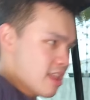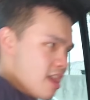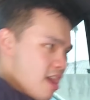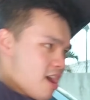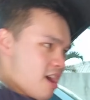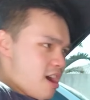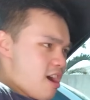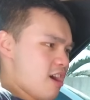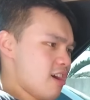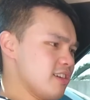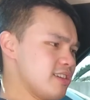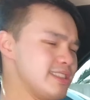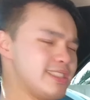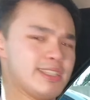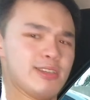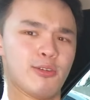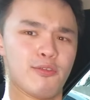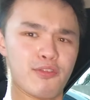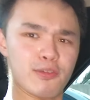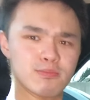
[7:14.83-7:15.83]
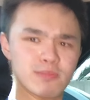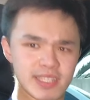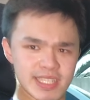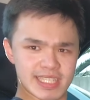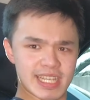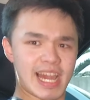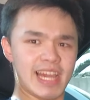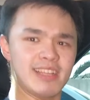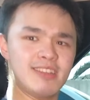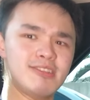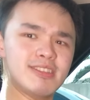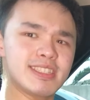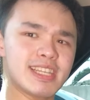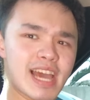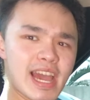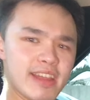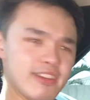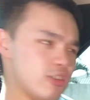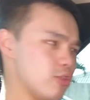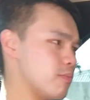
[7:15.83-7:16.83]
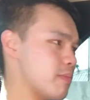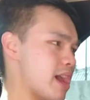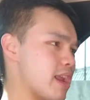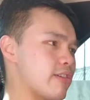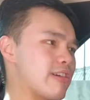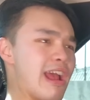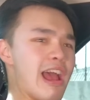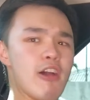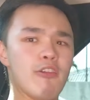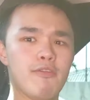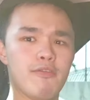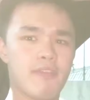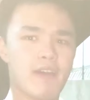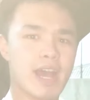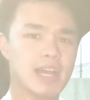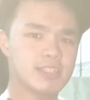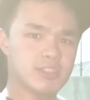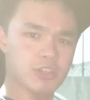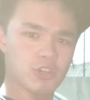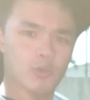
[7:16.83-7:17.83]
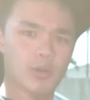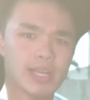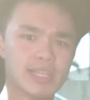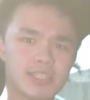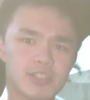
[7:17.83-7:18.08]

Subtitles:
hugs you from side to side, no matter how fast your crazy